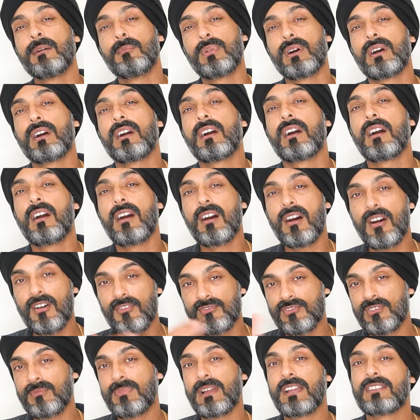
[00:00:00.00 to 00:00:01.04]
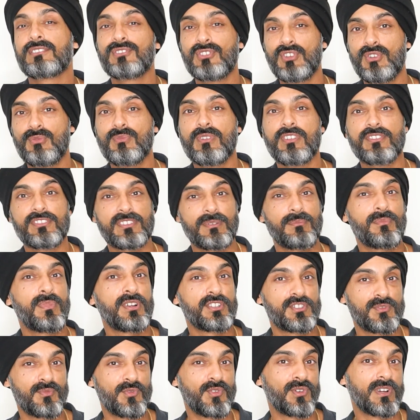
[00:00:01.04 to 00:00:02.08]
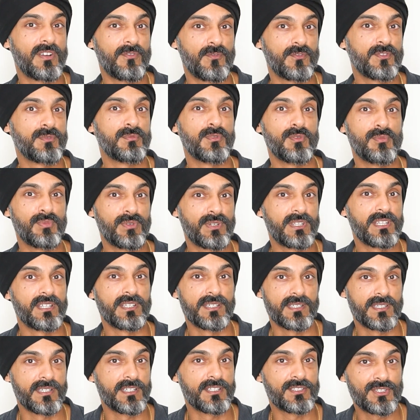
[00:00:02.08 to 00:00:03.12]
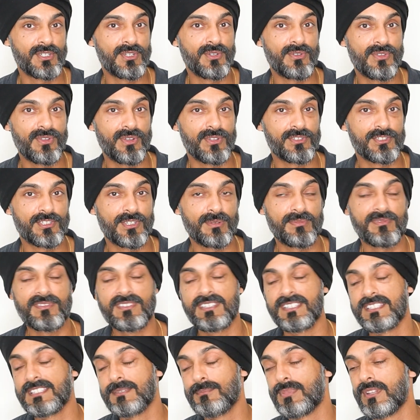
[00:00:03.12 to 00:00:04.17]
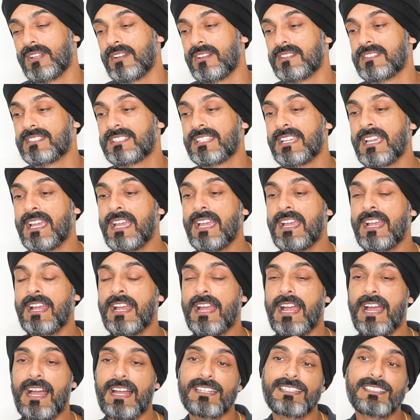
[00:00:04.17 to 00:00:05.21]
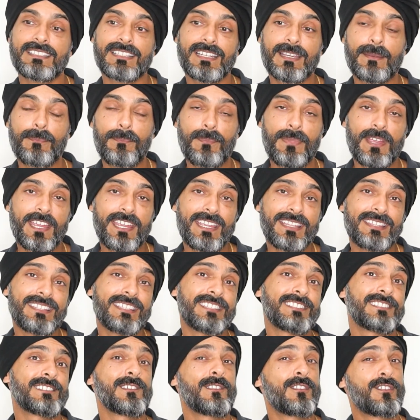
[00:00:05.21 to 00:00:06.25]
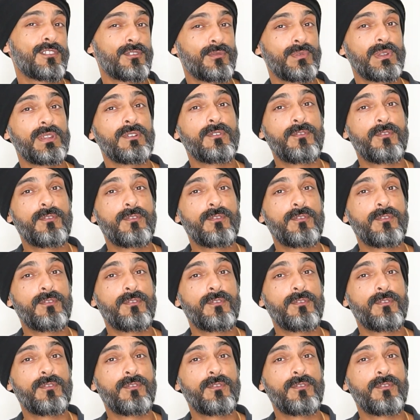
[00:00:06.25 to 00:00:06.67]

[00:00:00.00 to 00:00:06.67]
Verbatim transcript: but after about two months, I'm much more comfortable putting a, a, tooth on top of these implants. And compare this to three